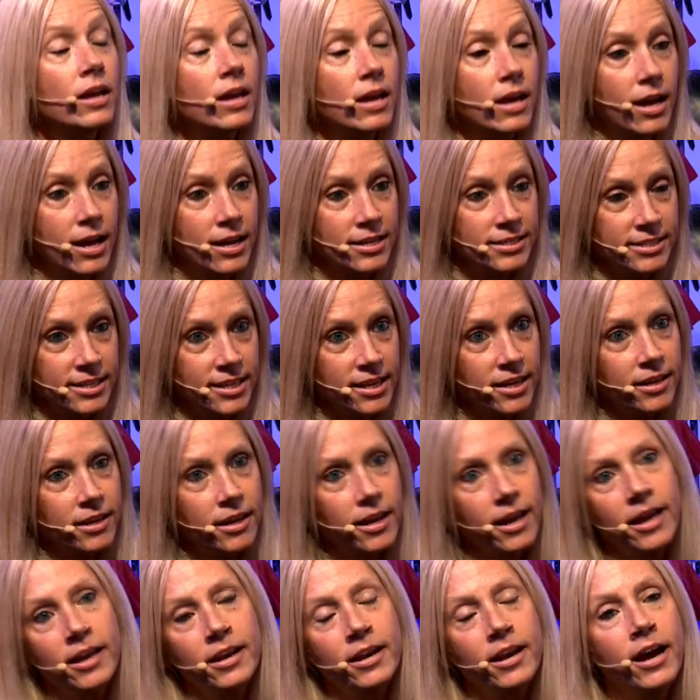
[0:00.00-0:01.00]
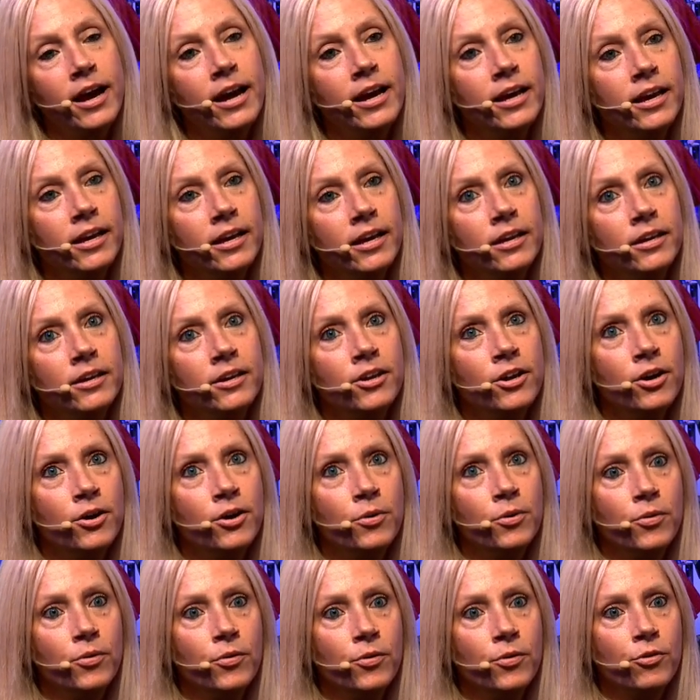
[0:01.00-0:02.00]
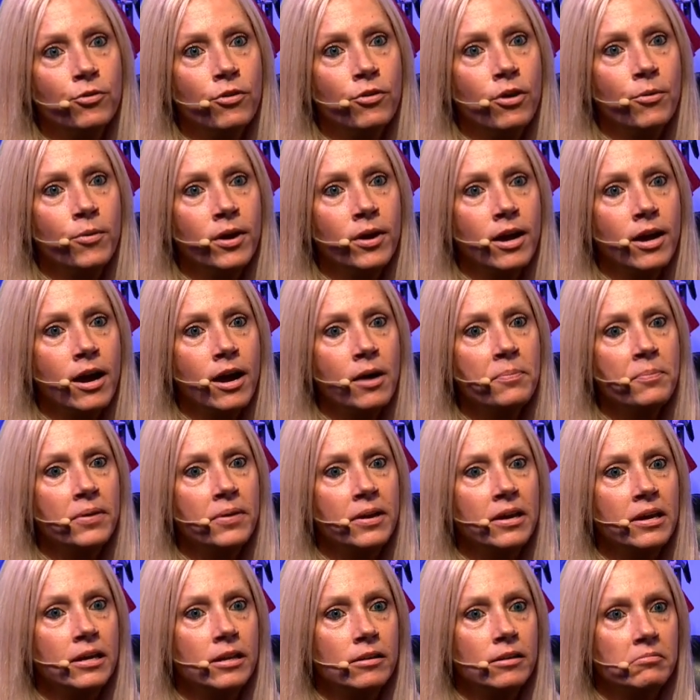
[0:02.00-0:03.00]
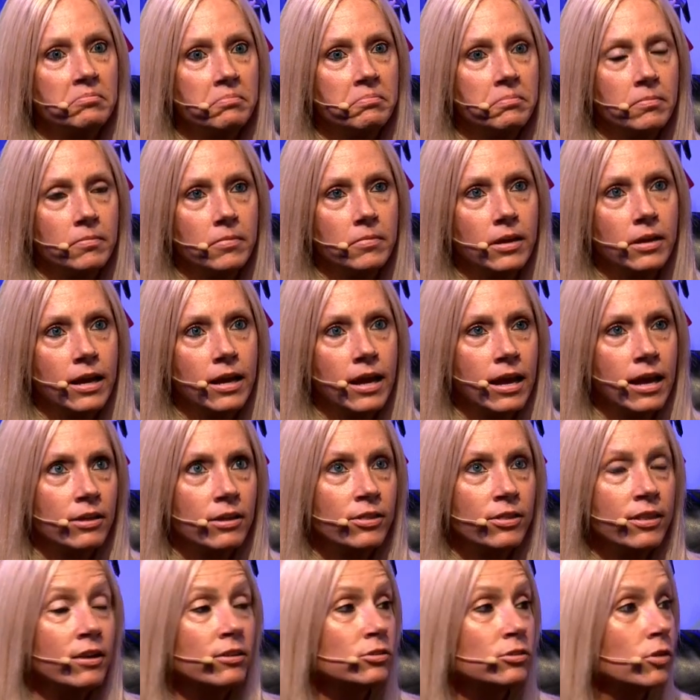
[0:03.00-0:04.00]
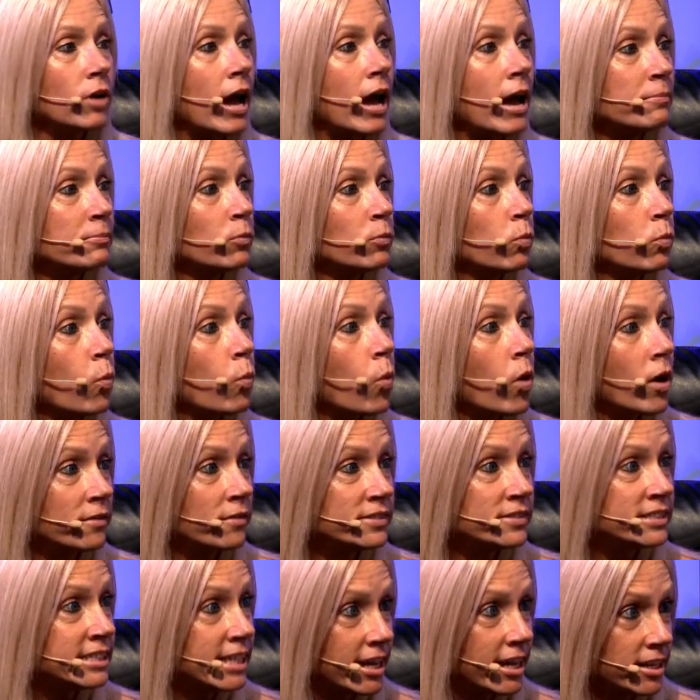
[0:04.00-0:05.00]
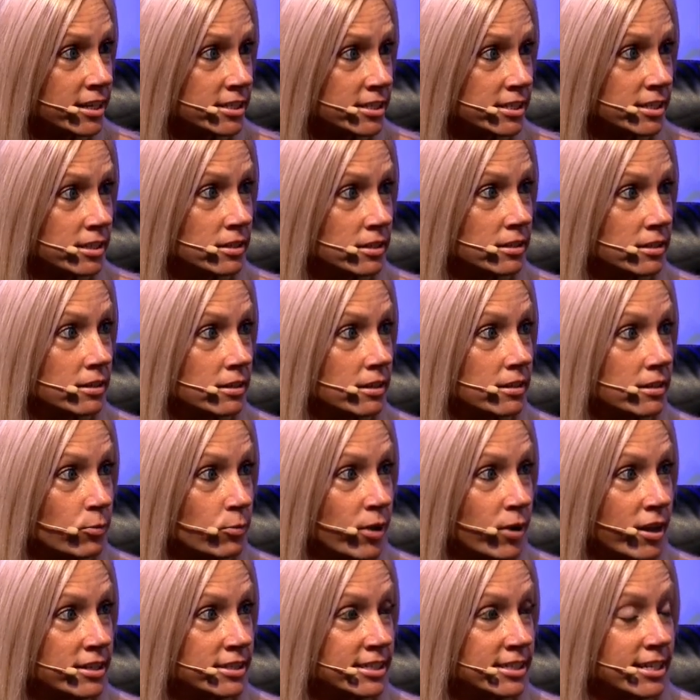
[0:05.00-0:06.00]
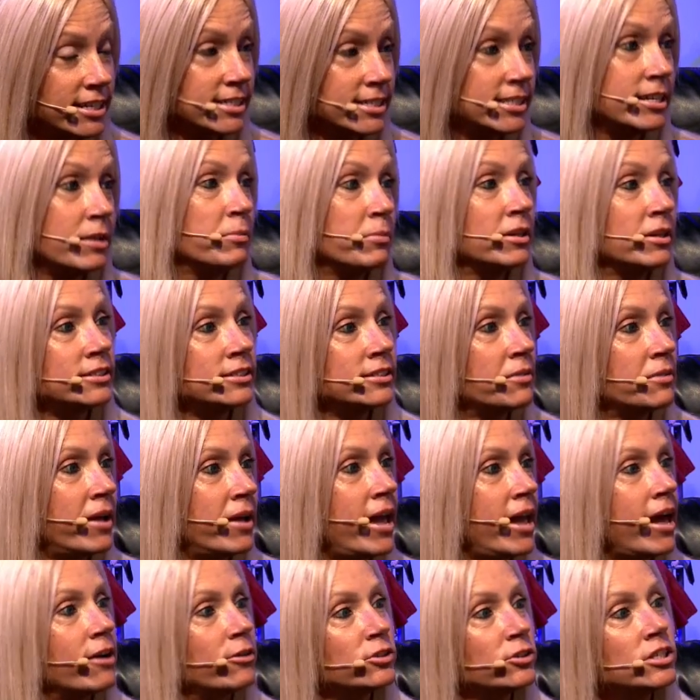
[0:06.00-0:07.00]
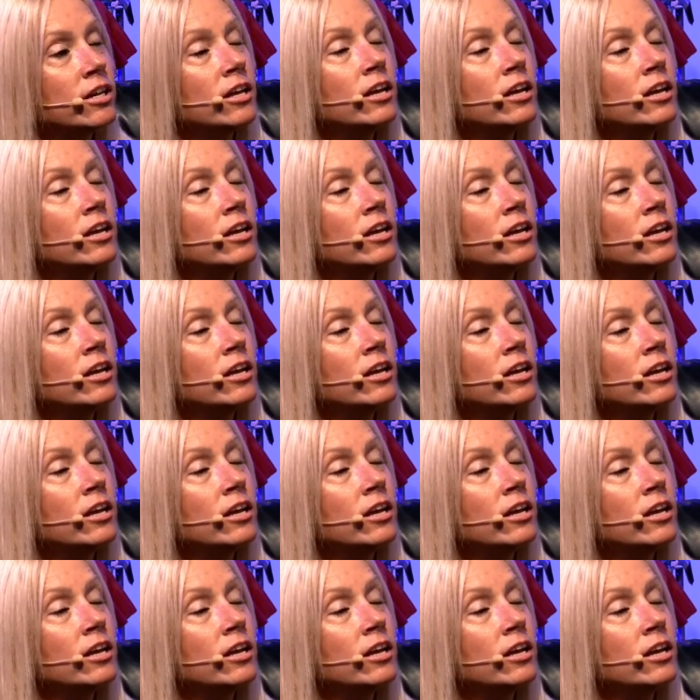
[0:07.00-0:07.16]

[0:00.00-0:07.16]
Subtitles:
I did. And growing up, I'm one of 6. We had 6 siblings in my house.